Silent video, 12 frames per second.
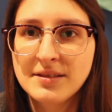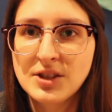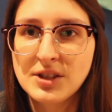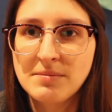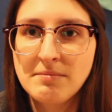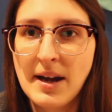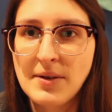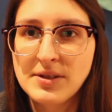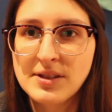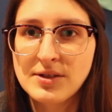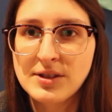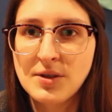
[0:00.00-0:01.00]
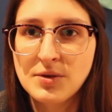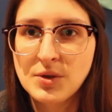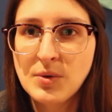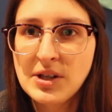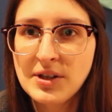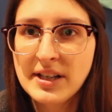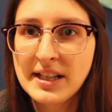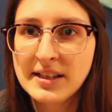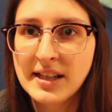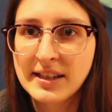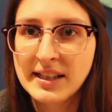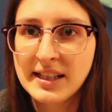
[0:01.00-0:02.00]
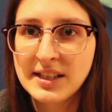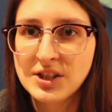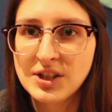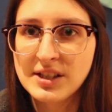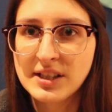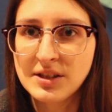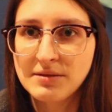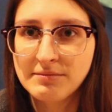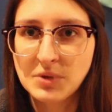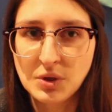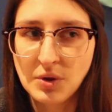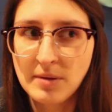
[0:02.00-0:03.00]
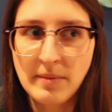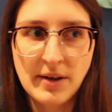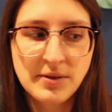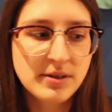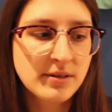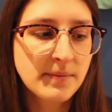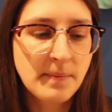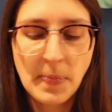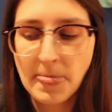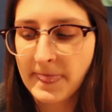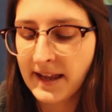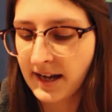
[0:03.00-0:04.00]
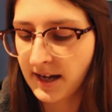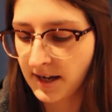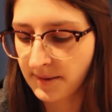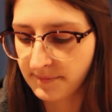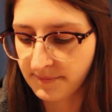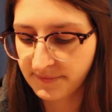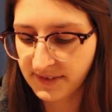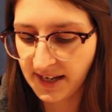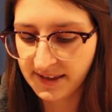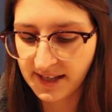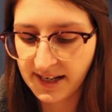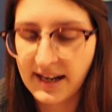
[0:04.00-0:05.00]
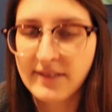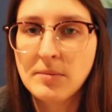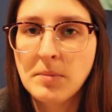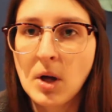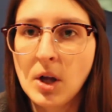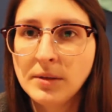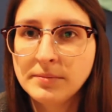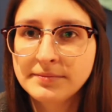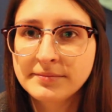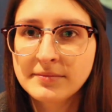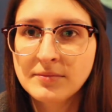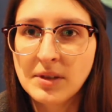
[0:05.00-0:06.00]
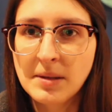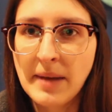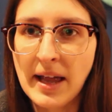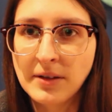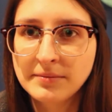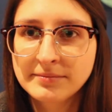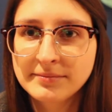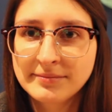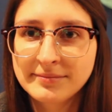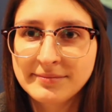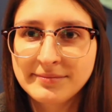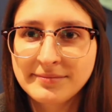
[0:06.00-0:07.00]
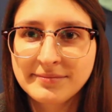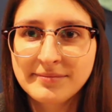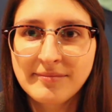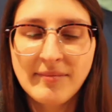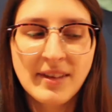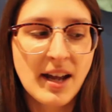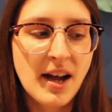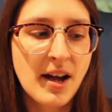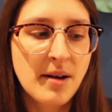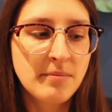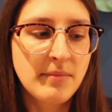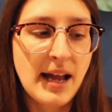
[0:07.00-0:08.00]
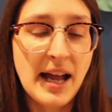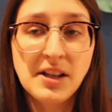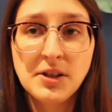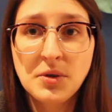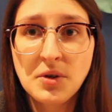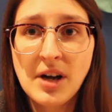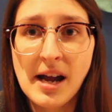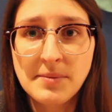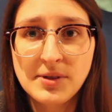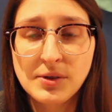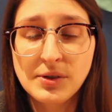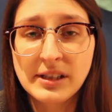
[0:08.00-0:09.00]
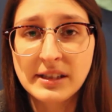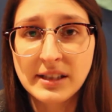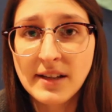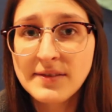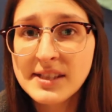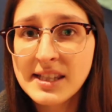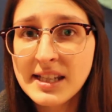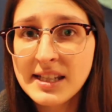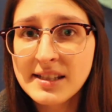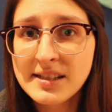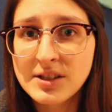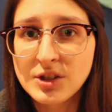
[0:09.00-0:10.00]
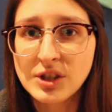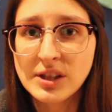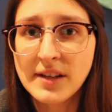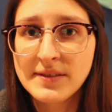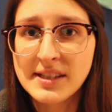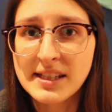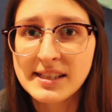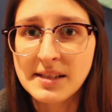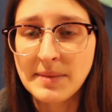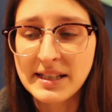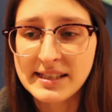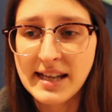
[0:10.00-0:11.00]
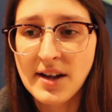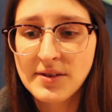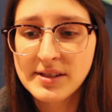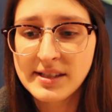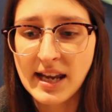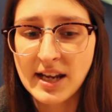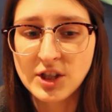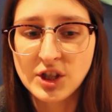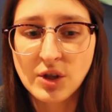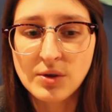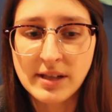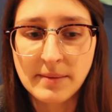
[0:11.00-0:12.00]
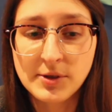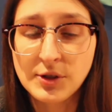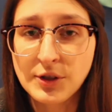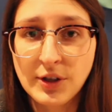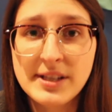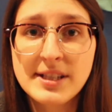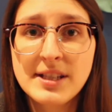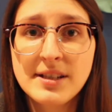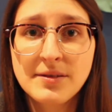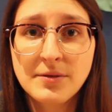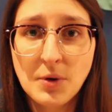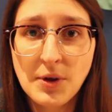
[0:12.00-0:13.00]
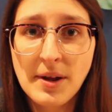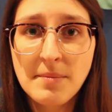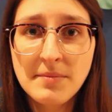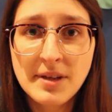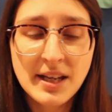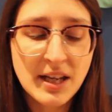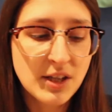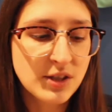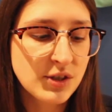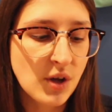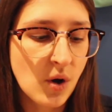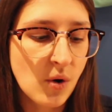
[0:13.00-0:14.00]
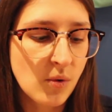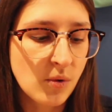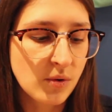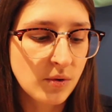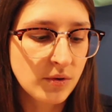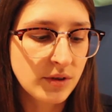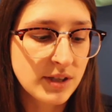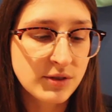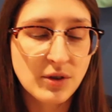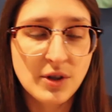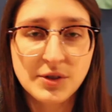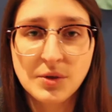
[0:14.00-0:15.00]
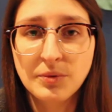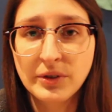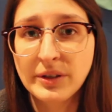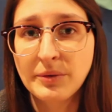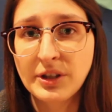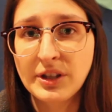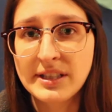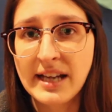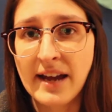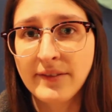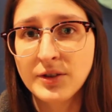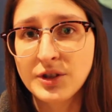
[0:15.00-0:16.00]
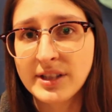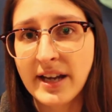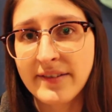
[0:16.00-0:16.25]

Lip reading: just mouse. There's no squeaker in it, nothing, it's just a toy mouse. And then I have a ball with a bell. Eleanor absolutely loves these. She loves things that make sounds, and she goes absolutely crazy for them. So these are also really, really good to have. You just